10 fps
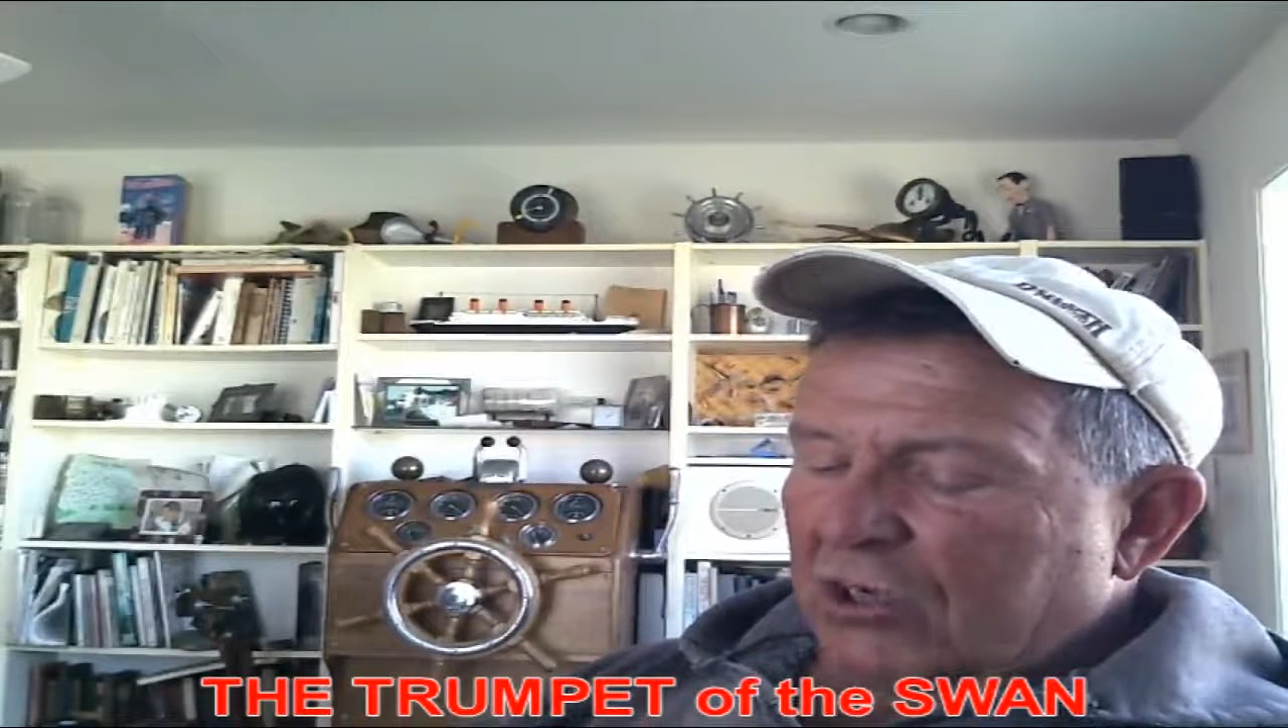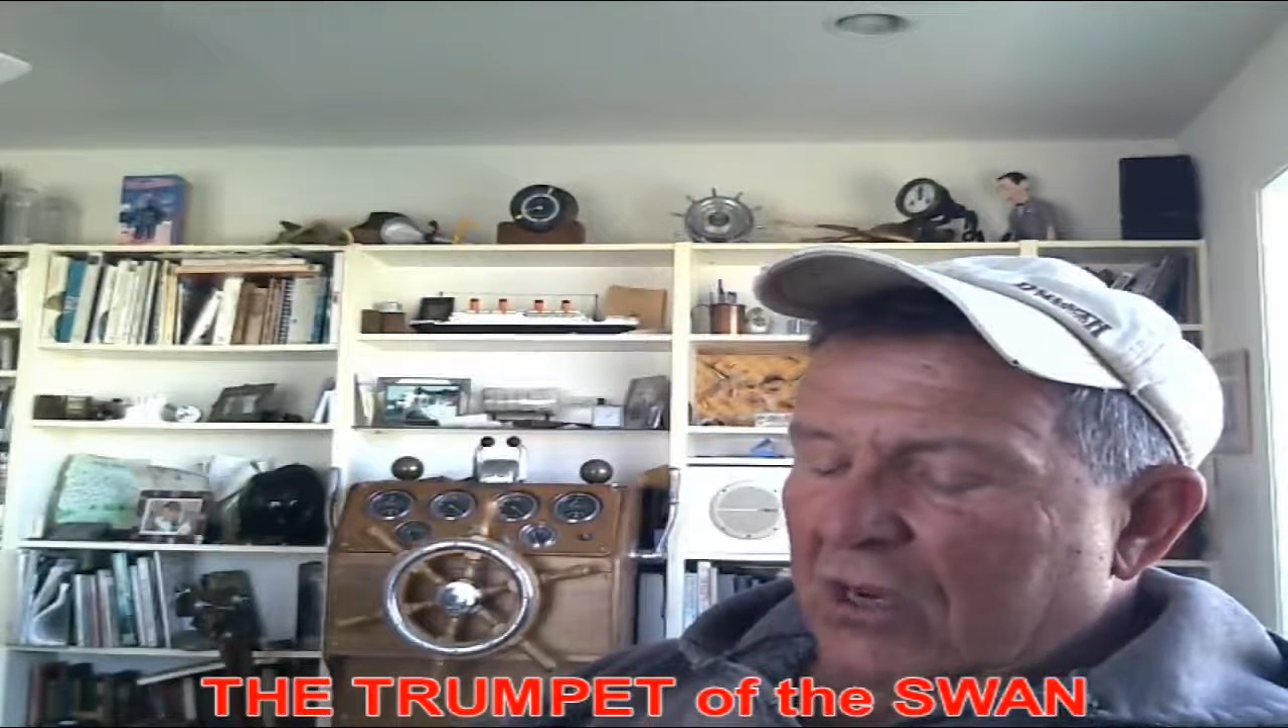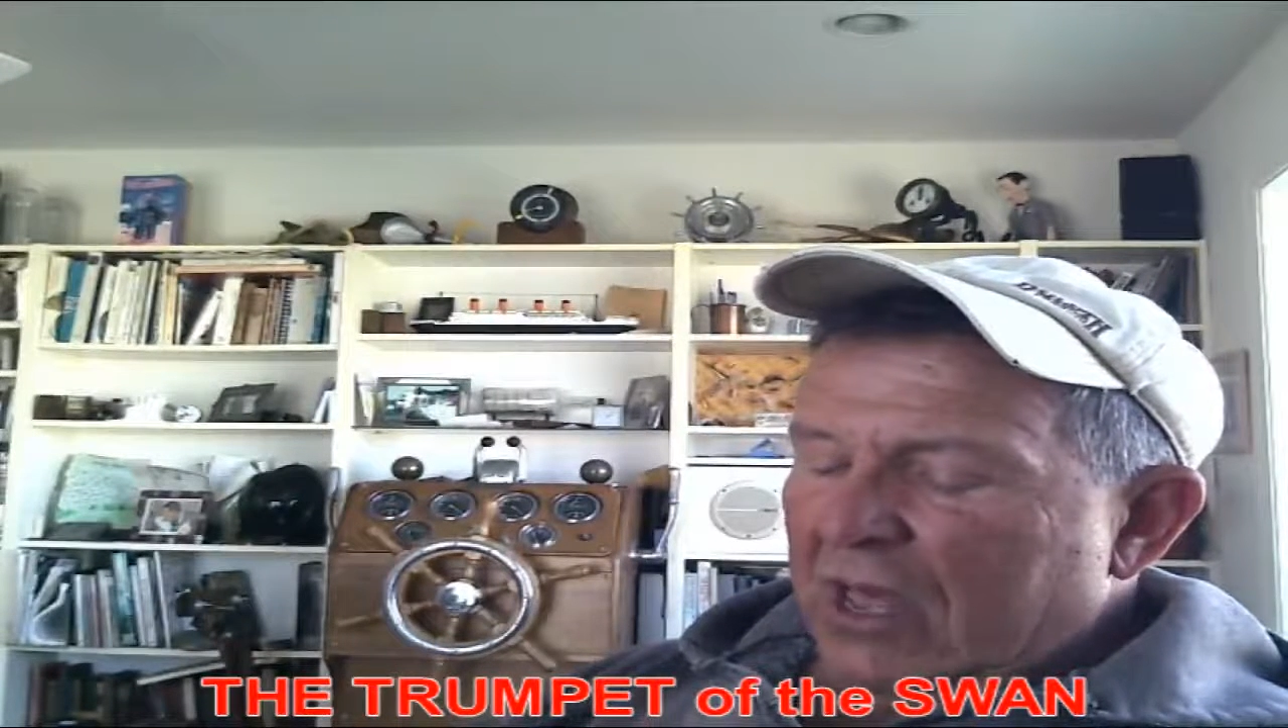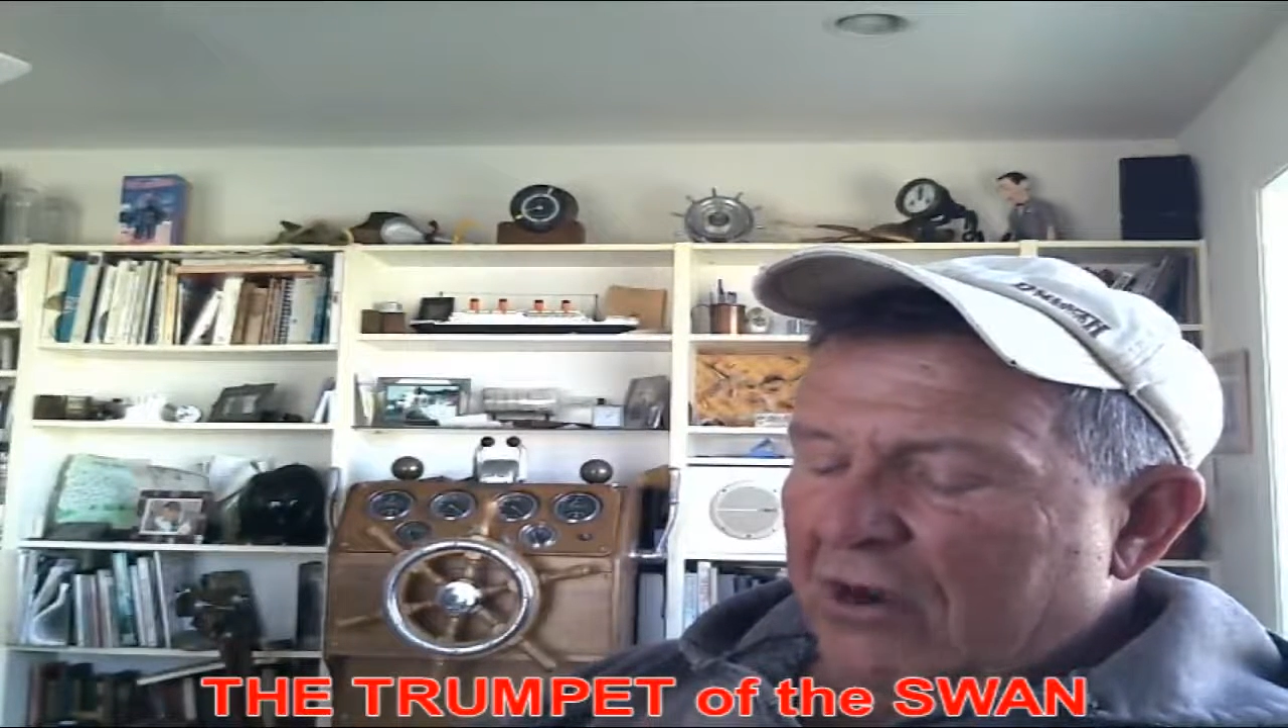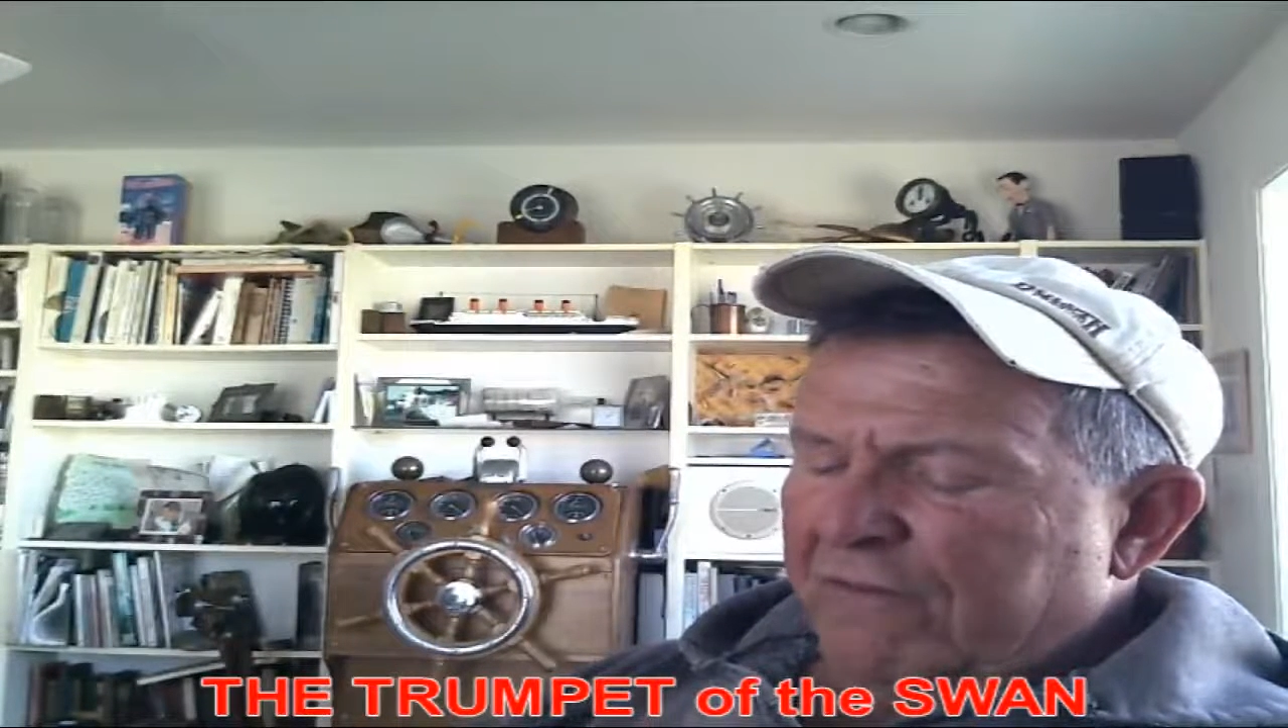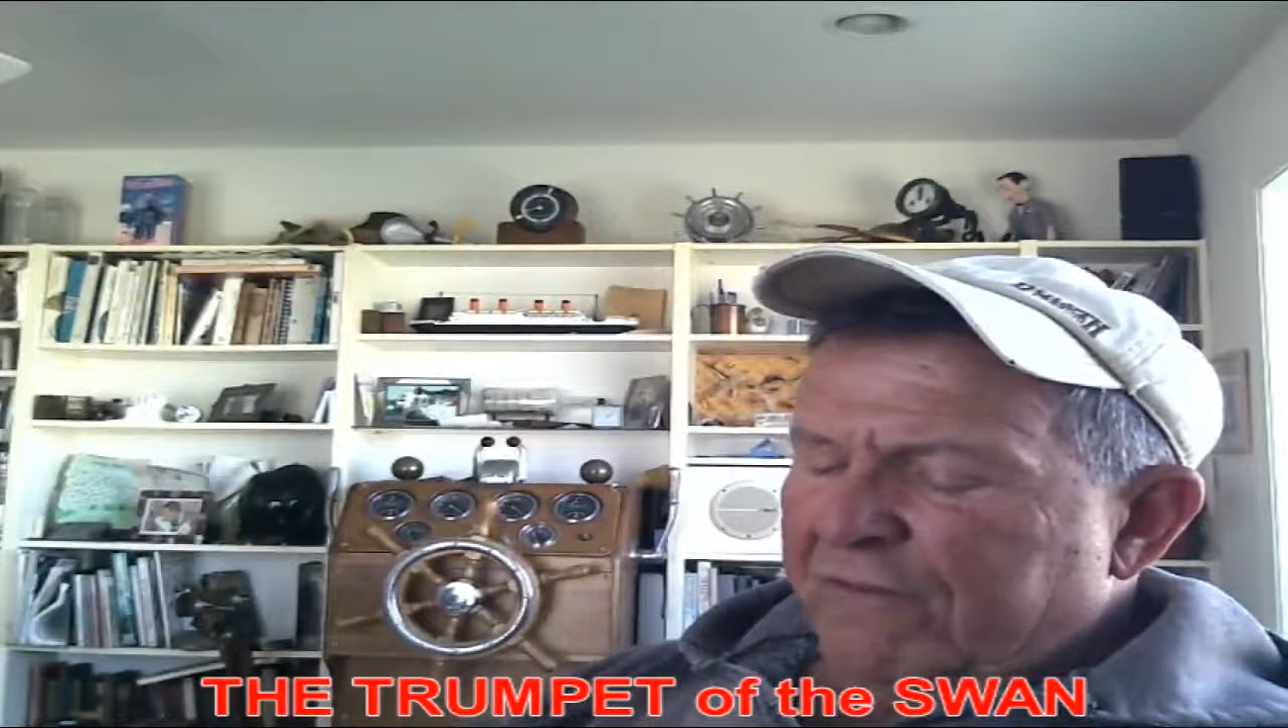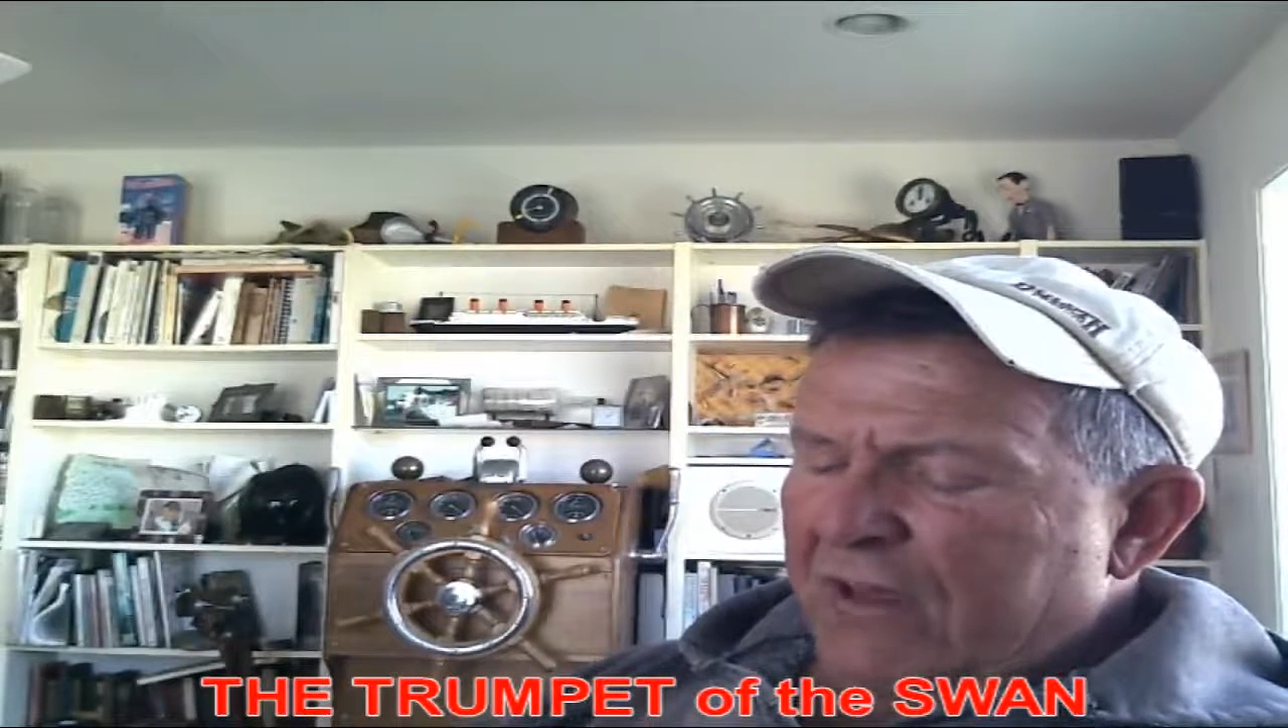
letter